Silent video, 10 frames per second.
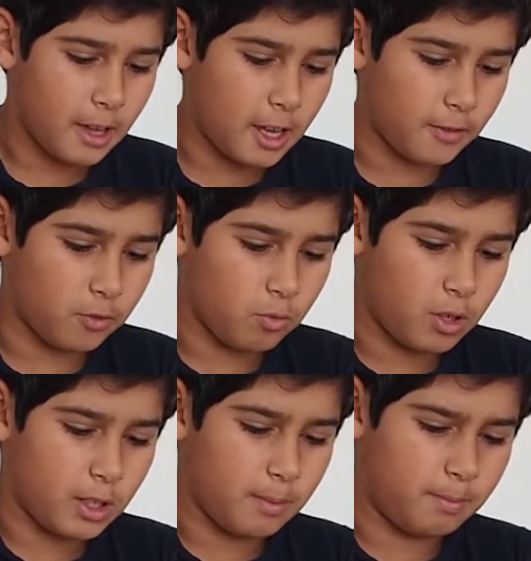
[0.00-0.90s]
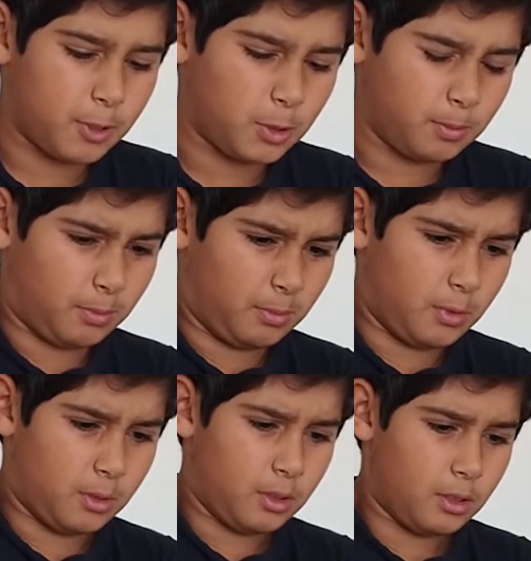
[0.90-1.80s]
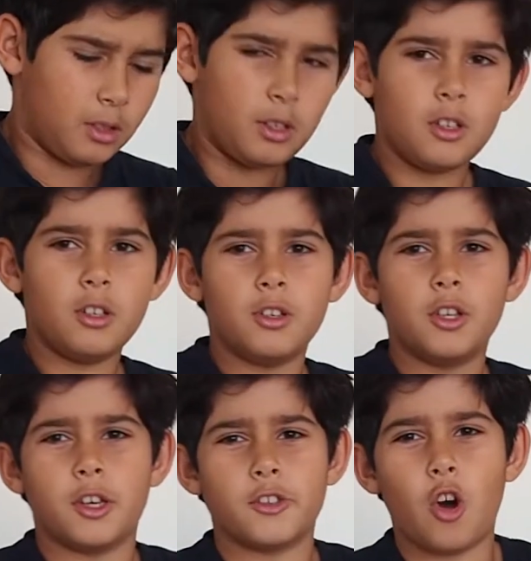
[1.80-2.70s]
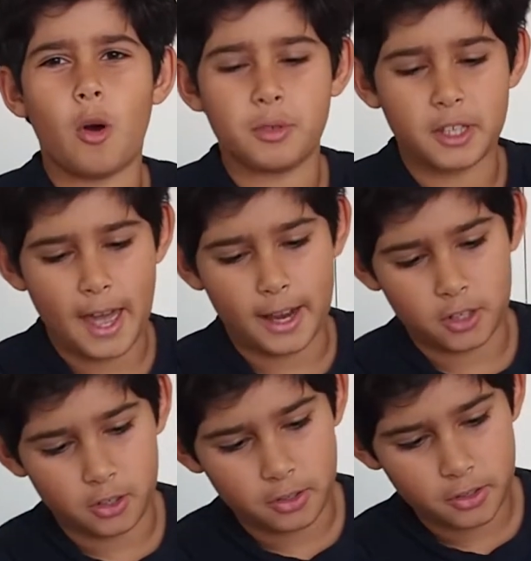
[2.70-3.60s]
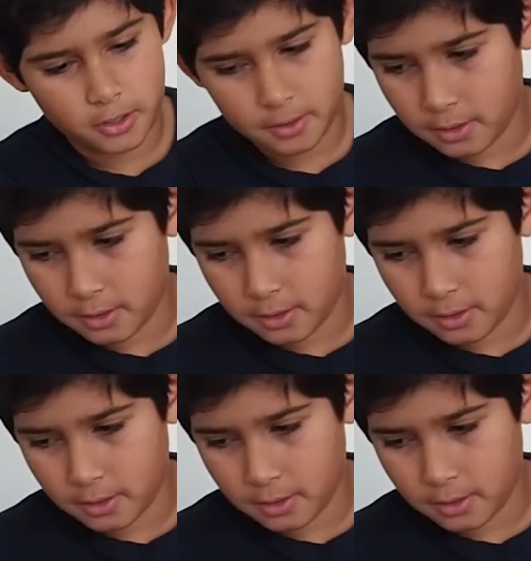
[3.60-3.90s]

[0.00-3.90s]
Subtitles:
and you have to really just use those opposite actions.